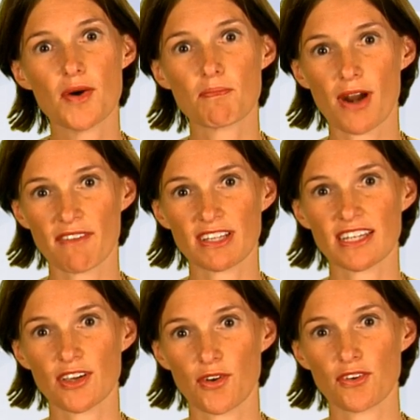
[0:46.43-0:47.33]

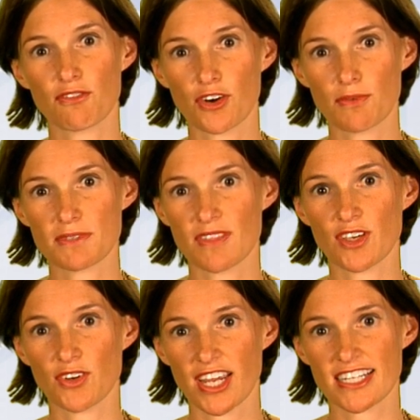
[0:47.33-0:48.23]
privately owned firms in the
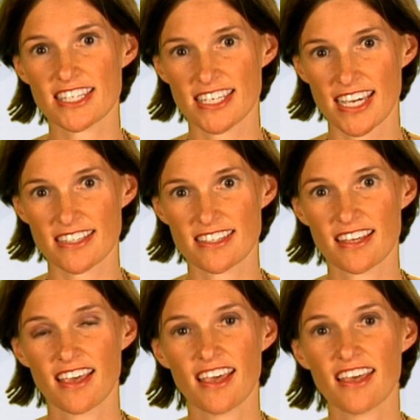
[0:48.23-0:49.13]
United States.
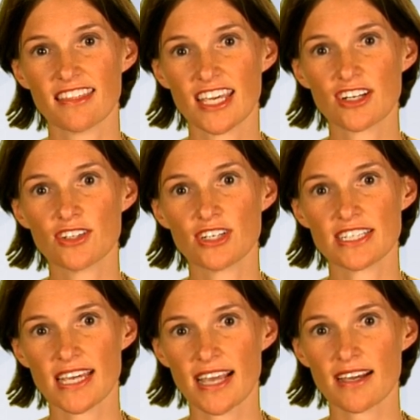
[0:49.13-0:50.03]
They included
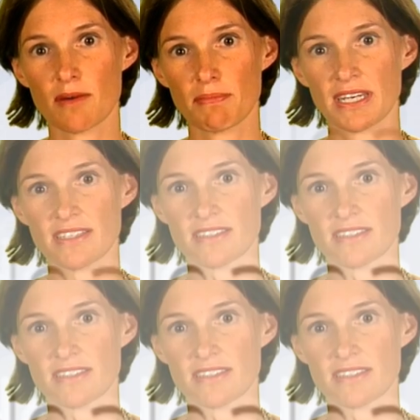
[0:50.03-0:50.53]
tech companies